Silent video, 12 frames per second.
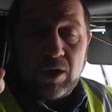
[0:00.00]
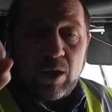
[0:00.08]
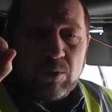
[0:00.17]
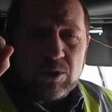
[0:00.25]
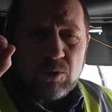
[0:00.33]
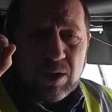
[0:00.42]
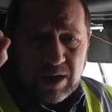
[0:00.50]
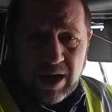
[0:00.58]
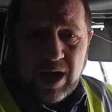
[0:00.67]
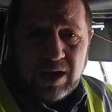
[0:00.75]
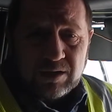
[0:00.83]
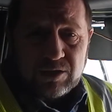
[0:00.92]
I went to a
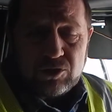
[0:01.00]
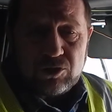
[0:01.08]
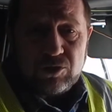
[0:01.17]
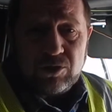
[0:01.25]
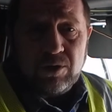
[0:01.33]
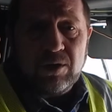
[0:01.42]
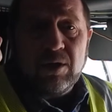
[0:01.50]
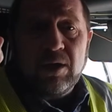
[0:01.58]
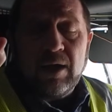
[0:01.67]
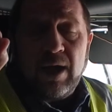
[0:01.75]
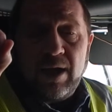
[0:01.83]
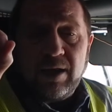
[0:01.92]
college
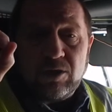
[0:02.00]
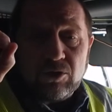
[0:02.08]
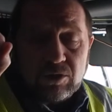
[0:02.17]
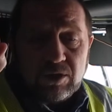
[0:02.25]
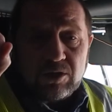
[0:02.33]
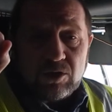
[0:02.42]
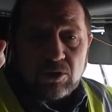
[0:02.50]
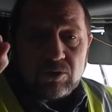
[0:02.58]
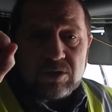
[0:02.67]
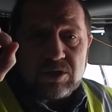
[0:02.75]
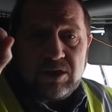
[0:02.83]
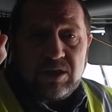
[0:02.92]
and I took the adult
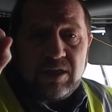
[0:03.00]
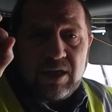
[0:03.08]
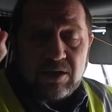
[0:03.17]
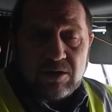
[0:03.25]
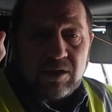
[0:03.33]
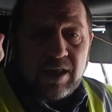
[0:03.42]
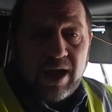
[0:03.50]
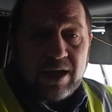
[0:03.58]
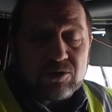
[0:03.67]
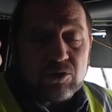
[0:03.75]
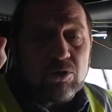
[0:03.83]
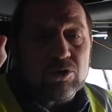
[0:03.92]
CDL
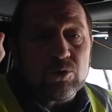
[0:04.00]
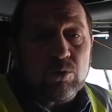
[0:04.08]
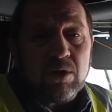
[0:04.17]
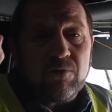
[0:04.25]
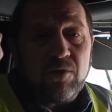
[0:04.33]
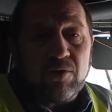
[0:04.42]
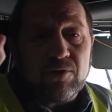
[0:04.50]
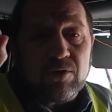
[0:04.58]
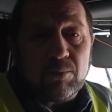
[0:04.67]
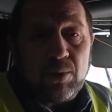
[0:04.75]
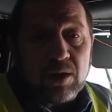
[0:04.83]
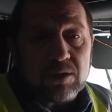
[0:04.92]
class. It cost
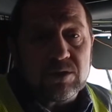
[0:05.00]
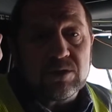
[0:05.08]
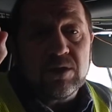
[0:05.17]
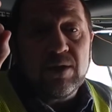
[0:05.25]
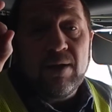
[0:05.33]
$2,500.